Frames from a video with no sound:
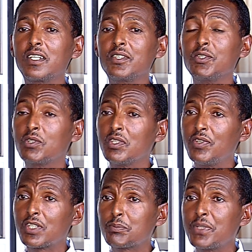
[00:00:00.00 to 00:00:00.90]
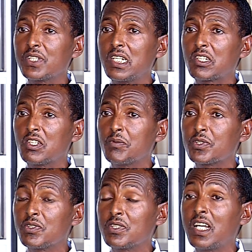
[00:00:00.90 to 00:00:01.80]
you go for a special
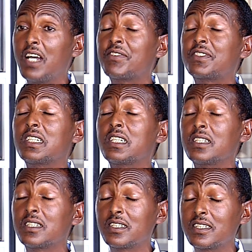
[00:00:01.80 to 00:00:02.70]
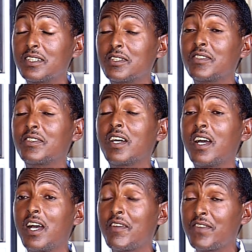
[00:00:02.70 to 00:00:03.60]
economic zone after
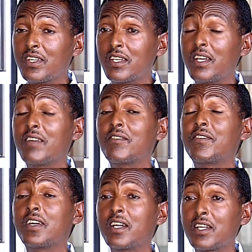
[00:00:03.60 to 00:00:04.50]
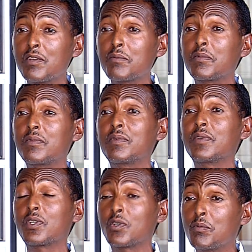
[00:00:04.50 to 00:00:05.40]
having a very
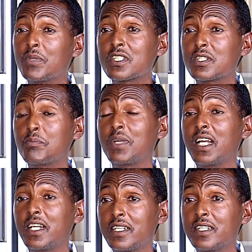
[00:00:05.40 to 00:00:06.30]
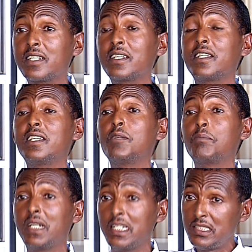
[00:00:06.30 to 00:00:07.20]
robust planning in
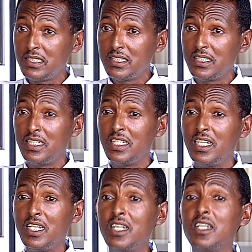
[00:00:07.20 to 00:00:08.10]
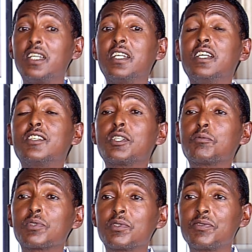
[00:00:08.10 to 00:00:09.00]
place in
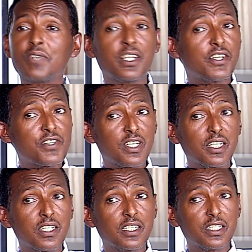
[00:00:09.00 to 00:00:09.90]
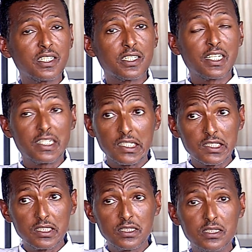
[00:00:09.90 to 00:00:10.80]
terms of financial
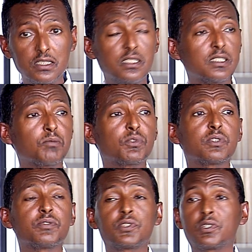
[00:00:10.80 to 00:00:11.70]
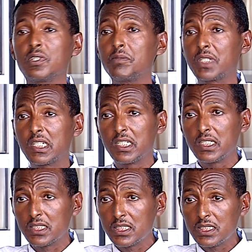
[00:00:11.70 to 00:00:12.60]
analysis, in terms of economic
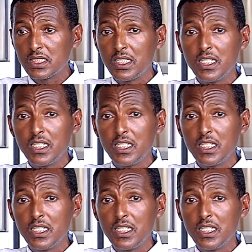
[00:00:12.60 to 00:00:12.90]
analysis,